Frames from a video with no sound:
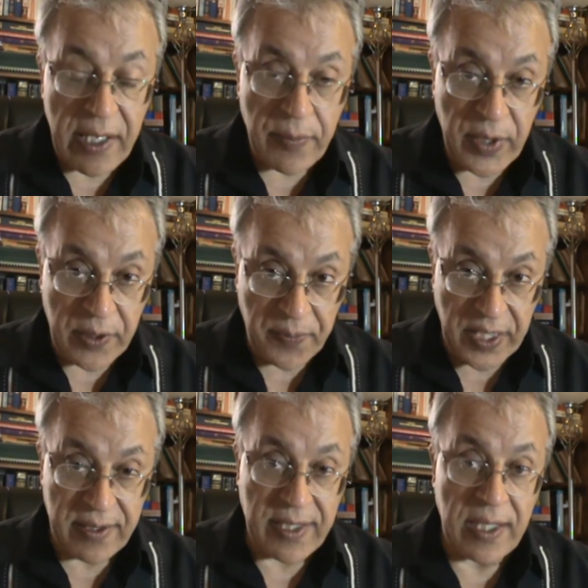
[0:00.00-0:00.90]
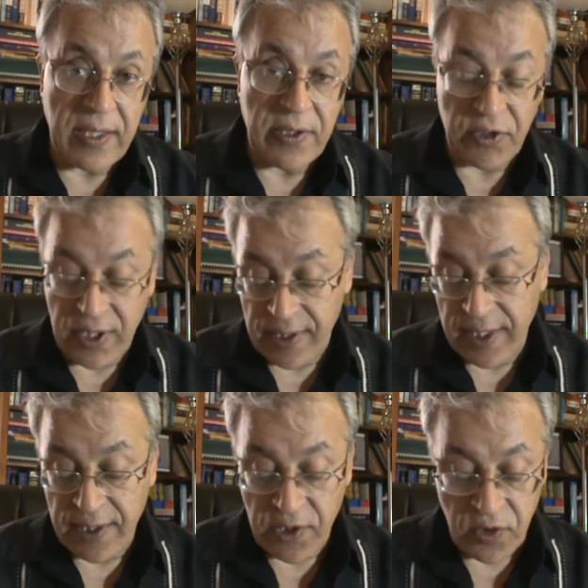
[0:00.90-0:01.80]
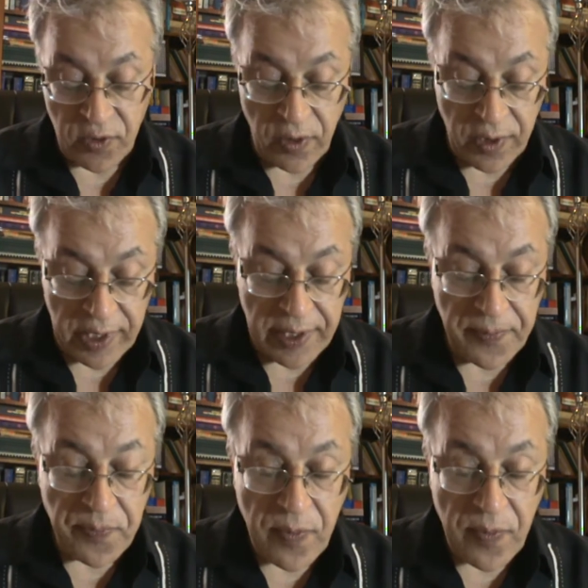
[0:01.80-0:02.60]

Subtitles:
but Pickthall translates wrongly.